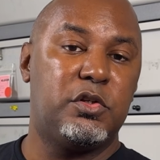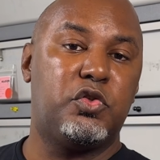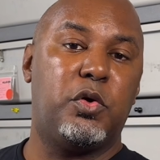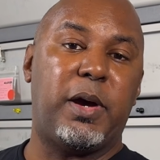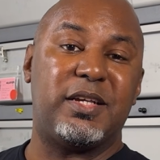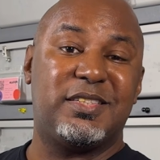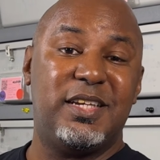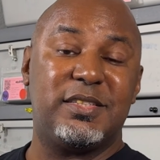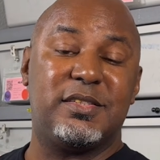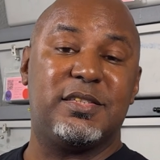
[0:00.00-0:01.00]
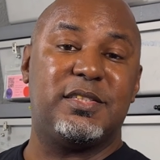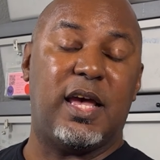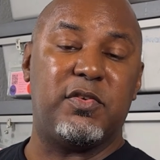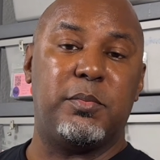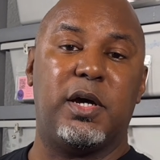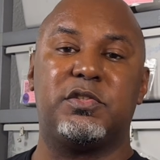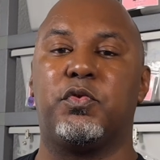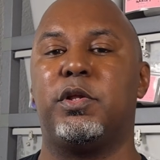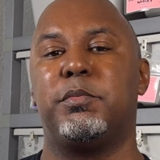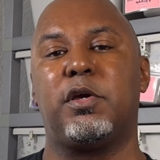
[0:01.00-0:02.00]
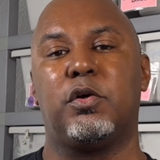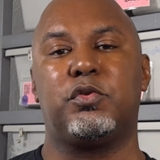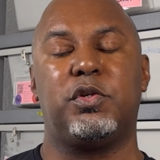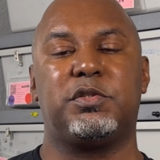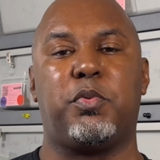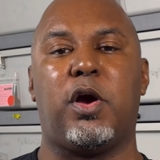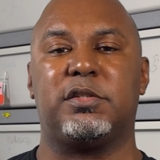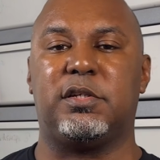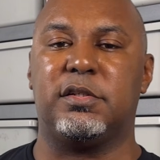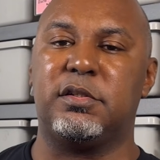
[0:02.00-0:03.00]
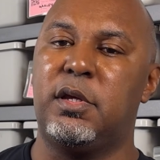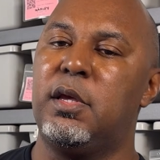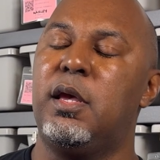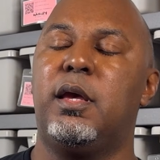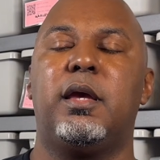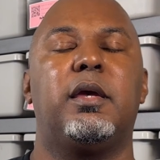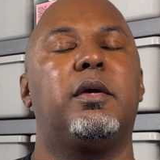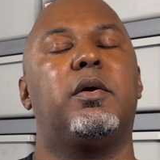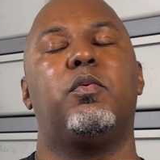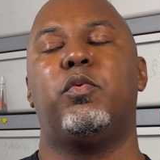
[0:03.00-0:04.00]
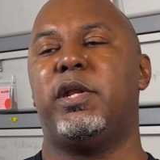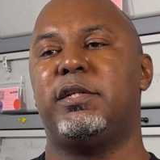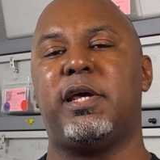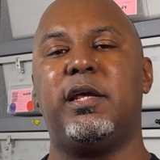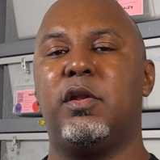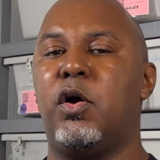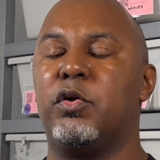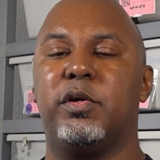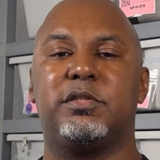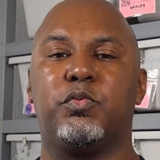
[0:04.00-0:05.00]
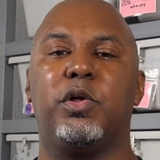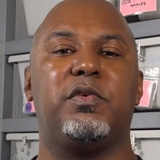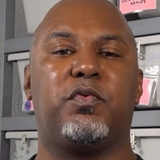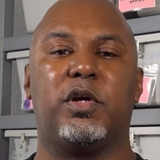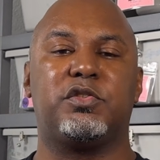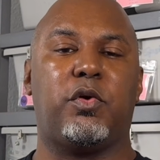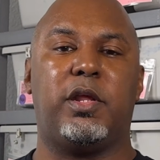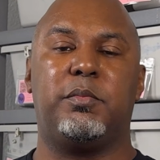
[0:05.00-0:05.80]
to about 6 to 7 months for them to go through this process. When they take longer, it's really frustrating